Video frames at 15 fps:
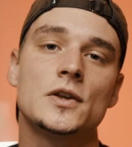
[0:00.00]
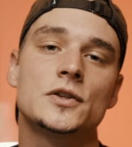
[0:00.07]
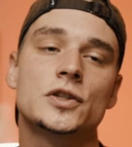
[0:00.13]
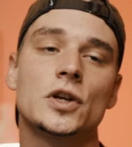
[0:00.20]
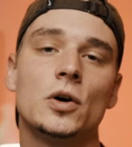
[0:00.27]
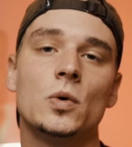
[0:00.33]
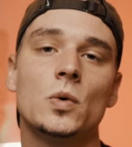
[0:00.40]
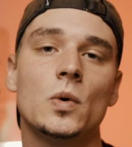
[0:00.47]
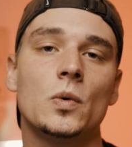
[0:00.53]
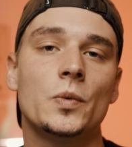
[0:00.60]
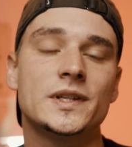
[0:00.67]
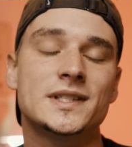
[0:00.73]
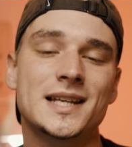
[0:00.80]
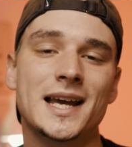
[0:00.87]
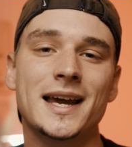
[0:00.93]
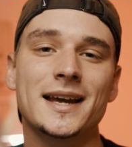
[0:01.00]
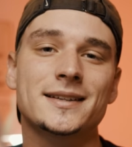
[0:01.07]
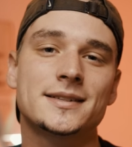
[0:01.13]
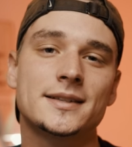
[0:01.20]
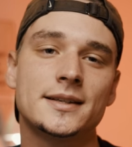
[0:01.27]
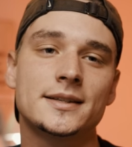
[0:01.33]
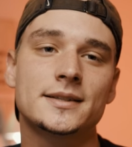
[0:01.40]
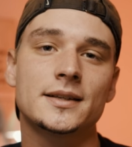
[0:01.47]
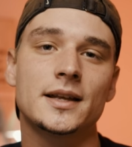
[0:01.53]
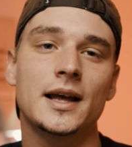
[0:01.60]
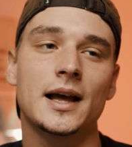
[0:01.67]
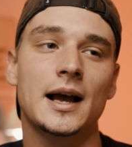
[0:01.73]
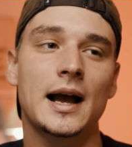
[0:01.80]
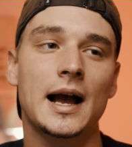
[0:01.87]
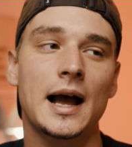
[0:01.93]
So with taxes,
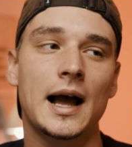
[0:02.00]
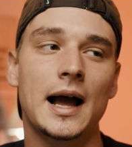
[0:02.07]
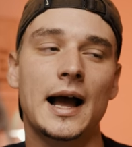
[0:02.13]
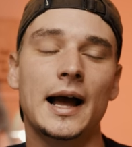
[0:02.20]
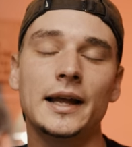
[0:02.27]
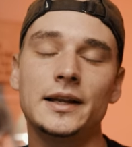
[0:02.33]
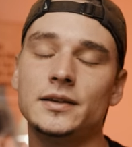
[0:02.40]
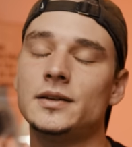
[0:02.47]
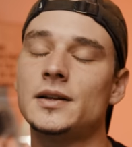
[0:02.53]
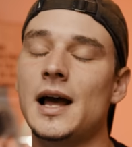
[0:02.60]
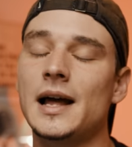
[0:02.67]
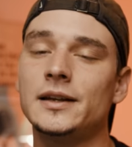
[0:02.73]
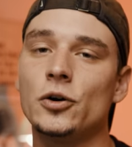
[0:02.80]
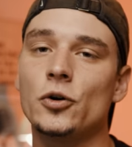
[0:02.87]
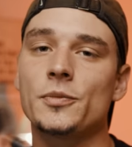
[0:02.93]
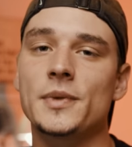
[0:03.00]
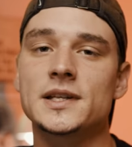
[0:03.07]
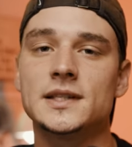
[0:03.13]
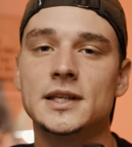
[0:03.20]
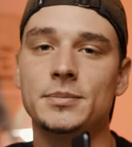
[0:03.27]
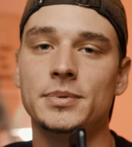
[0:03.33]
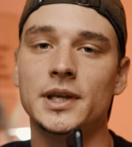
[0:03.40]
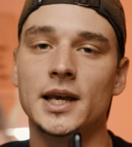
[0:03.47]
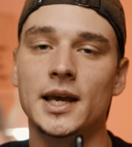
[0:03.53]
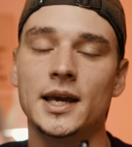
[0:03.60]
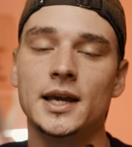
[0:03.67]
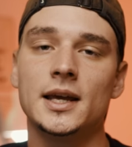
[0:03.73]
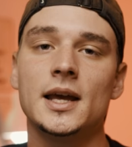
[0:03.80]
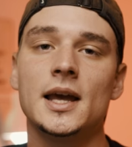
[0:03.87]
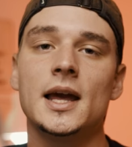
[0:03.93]
I deal with my
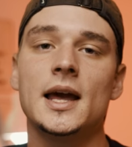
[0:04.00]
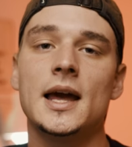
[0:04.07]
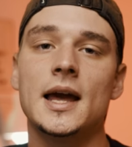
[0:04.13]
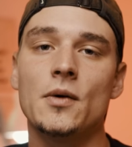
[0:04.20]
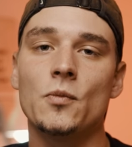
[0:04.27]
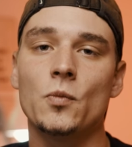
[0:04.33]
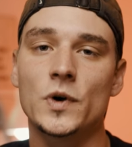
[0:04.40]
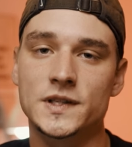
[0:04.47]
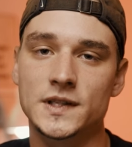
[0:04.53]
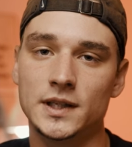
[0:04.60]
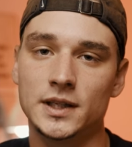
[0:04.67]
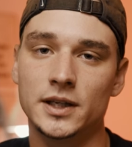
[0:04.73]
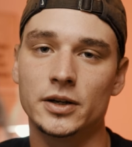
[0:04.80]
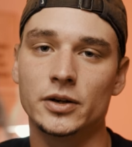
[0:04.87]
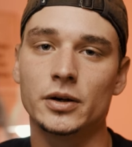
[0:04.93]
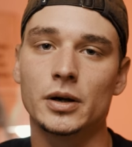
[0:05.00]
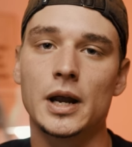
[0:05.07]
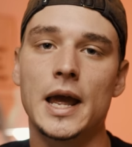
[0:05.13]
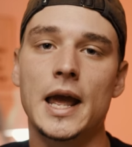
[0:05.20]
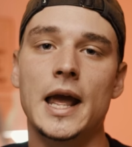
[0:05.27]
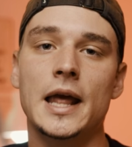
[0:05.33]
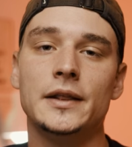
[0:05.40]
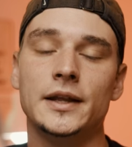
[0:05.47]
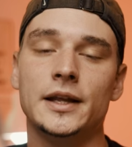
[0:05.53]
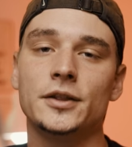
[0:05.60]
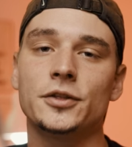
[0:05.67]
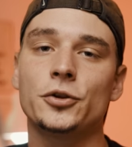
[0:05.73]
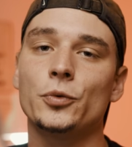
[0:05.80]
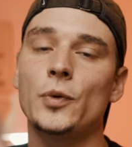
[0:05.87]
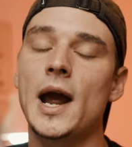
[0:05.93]
CPA once a year, and
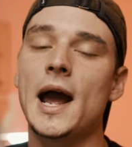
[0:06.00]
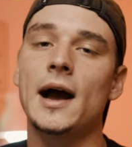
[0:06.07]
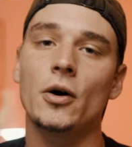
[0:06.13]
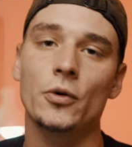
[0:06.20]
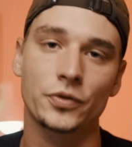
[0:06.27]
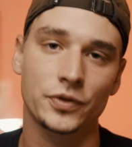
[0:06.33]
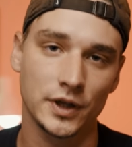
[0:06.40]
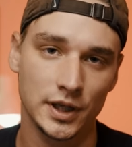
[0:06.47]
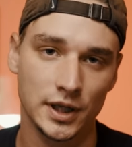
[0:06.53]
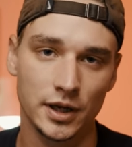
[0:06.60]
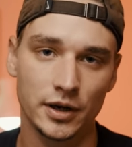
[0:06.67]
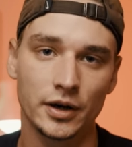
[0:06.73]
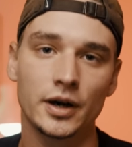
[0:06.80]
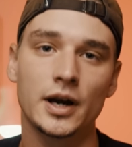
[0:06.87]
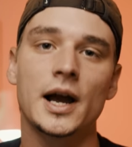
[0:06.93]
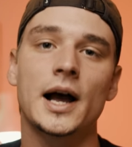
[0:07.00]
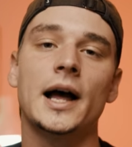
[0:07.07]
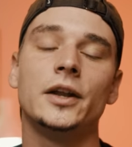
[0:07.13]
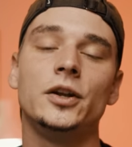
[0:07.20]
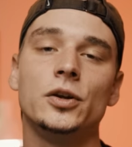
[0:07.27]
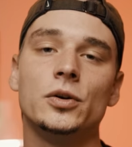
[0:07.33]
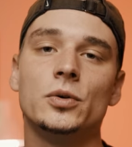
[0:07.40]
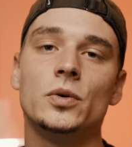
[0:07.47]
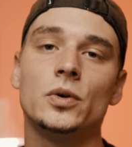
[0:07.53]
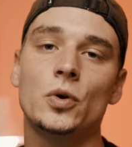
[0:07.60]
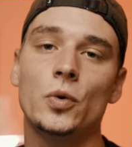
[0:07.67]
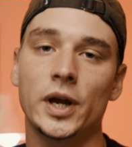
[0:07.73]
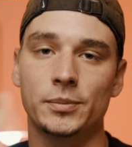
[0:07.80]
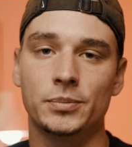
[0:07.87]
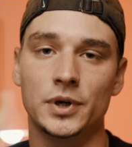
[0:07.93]
then throughout the year I do
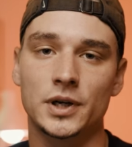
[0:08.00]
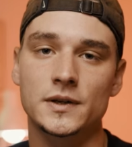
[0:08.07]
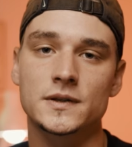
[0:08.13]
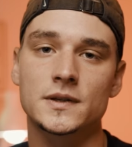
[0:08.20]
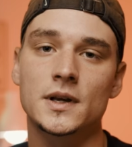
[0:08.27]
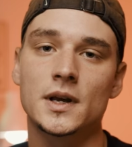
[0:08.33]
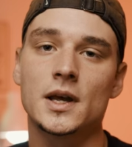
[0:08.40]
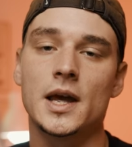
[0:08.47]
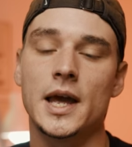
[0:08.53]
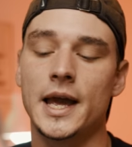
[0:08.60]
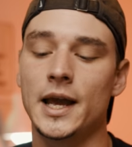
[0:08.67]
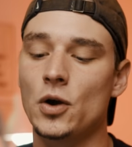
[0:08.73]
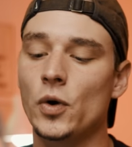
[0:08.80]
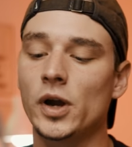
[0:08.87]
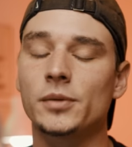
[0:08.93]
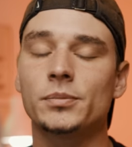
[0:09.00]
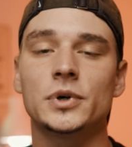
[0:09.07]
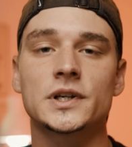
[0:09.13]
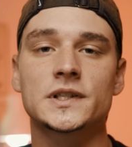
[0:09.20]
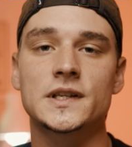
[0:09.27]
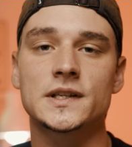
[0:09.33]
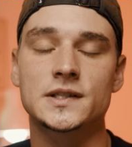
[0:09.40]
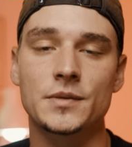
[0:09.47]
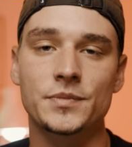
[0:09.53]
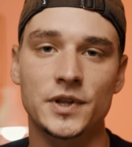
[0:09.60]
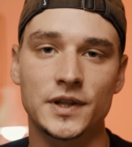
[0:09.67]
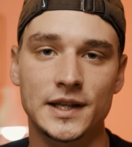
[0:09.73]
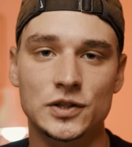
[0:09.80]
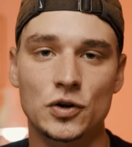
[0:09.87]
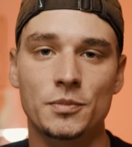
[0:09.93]
QuickBooks. And QuickBooks is
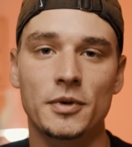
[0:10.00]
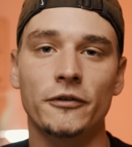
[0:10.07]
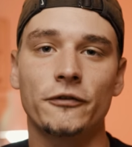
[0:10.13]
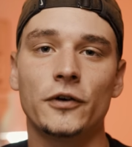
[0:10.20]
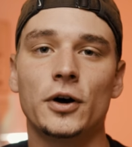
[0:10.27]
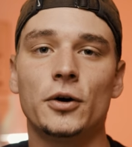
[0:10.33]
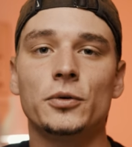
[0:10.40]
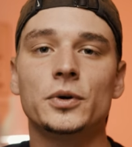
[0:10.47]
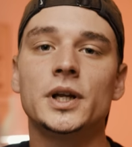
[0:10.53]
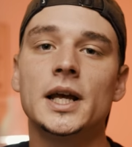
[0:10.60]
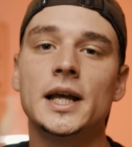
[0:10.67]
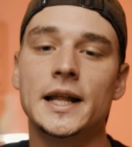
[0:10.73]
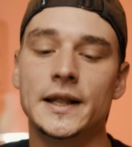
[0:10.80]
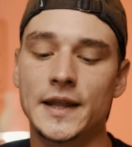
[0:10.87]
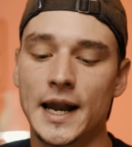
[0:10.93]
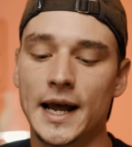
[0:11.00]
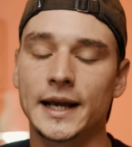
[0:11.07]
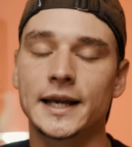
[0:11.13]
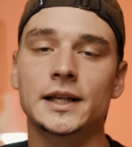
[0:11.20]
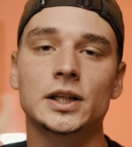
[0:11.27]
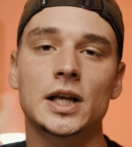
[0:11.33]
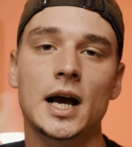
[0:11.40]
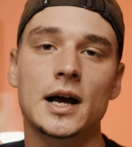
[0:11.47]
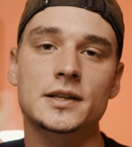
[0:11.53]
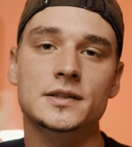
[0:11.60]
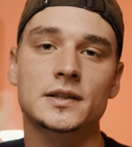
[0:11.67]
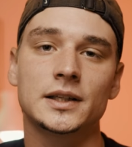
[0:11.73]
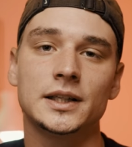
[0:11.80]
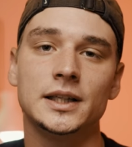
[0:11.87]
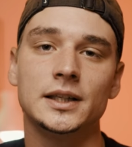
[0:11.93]
something that's on my phone that I can
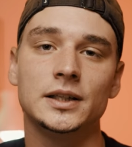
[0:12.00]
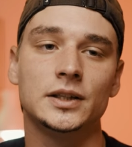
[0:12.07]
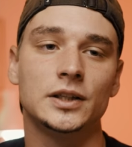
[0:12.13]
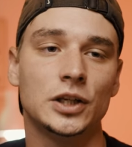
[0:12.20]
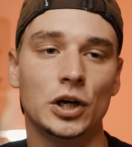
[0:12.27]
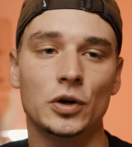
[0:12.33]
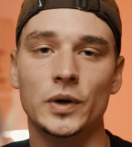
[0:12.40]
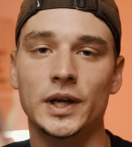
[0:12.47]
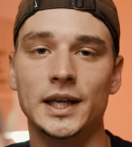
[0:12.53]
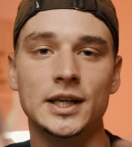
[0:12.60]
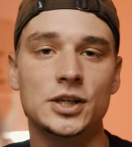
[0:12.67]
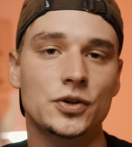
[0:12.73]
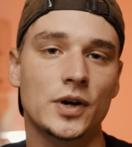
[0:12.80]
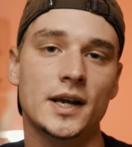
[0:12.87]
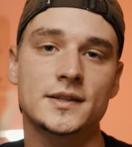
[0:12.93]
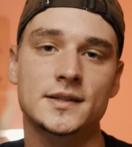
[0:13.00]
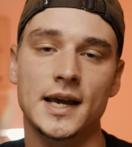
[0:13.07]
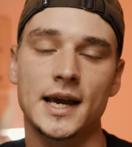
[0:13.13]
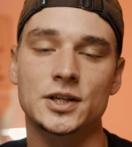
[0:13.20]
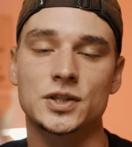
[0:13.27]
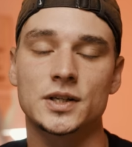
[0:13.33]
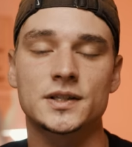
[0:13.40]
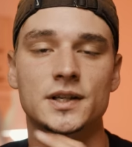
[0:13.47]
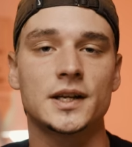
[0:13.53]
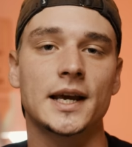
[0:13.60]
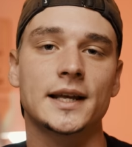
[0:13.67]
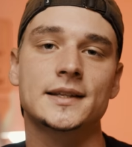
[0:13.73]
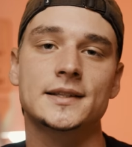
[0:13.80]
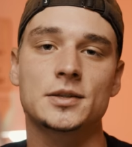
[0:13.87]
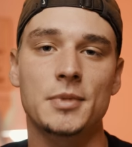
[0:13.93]
constantly, you know, any transaction is
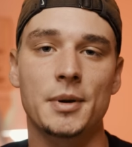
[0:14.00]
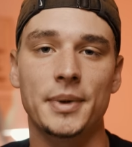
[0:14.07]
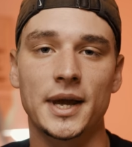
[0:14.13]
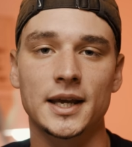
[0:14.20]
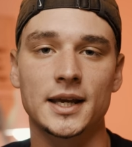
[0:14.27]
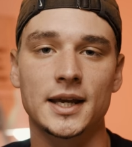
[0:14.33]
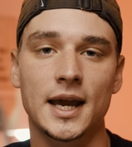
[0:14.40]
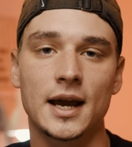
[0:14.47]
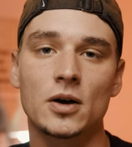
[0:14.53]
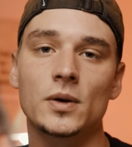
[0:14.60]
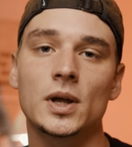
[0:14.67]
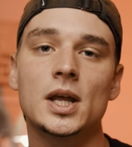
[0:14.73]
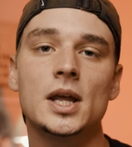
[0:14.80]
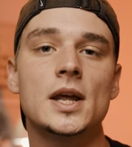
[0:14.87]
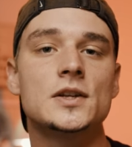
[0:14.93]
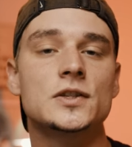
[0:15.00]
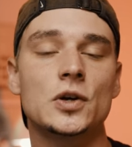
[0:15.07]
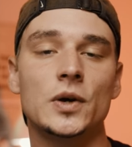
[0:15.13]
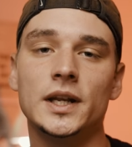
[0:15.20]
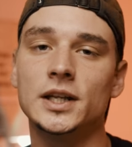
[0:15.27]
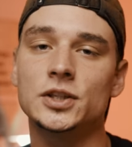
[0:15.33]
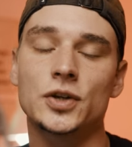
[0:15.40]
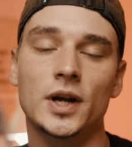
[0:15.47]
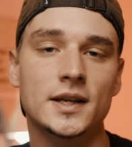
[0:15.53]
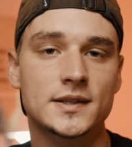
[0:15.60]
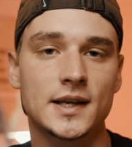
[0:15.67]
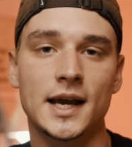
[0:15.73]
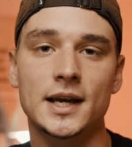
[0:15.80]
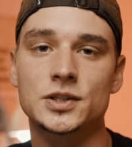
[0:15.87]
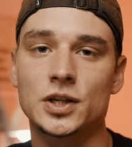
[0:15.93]
connected to my bank account. So any
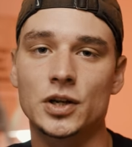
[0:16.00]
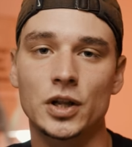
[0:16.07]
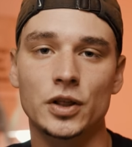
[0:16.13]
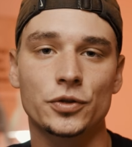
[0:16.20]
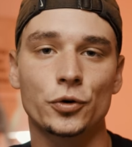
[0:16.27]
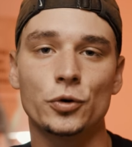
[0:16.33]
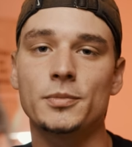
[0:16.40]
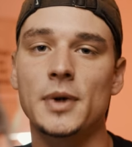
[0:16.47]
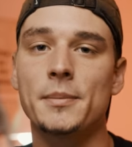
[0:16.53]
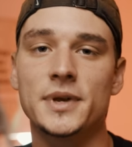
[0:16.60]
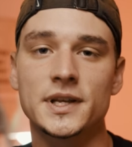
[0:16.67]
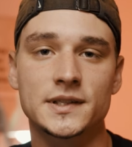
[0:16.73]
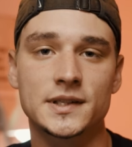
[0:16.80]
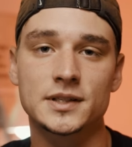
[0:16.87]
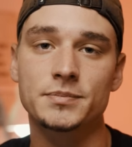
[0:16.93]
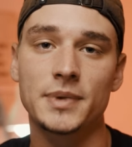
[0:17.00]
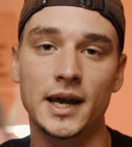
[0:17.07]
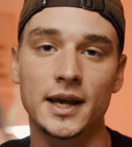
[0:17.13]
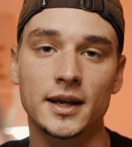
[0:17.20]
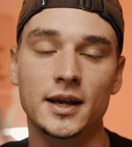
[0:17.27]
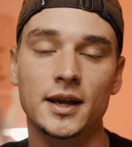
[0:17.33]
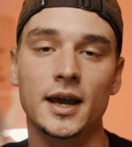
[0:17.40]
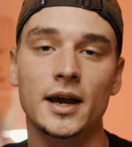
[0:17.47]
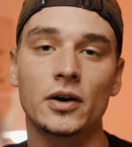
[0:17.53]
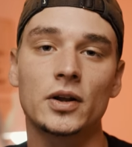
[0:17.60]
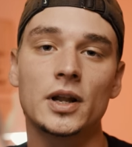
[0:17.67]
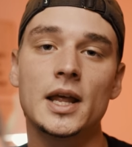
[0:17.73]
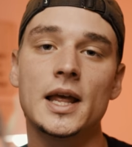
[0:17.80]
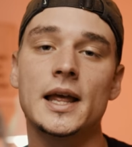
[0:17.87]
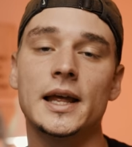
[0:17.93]
transaction through my business bank
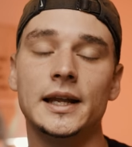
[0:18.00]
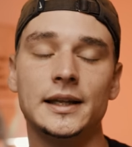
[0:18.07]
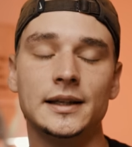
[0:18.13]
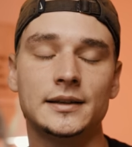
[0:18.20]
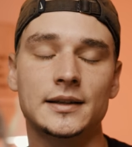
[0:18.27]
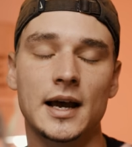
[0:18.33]
account, any